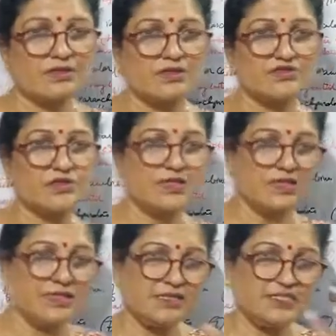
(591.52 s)
so
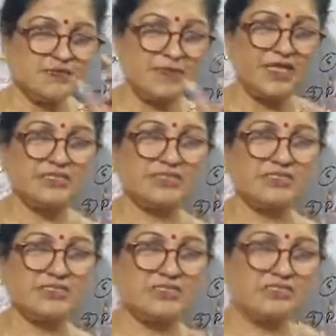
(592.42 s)
in the spring
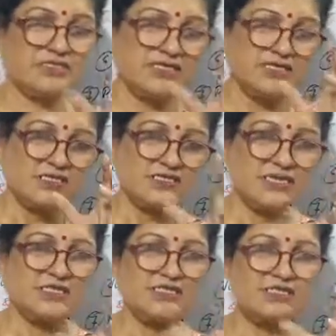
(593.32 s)
seasons
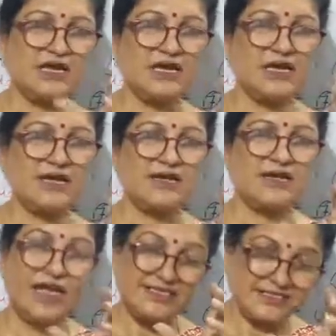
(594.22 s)
cells are
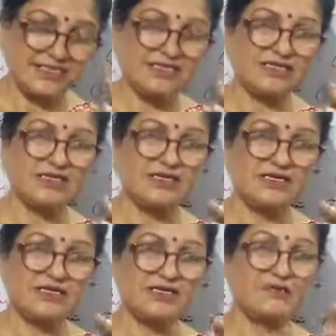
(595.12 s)
lighter in
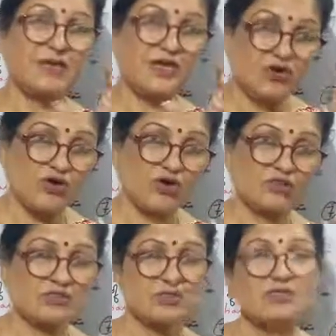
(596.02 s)
color
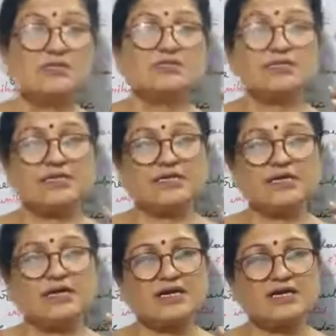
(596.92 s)
because there
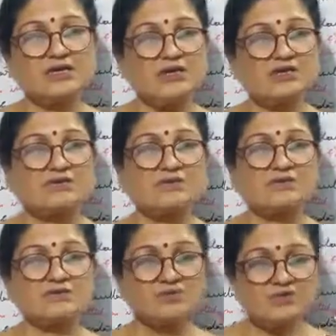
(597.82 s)
are not
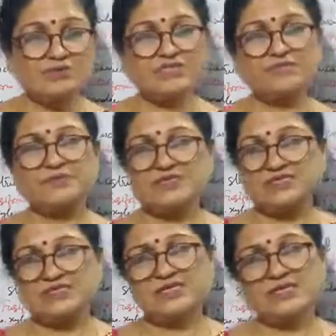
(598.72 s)
too much
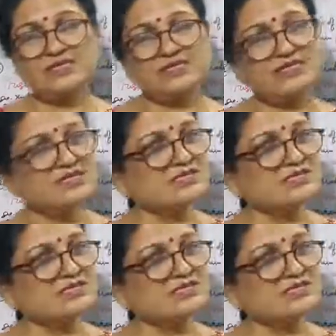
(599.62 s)
material in their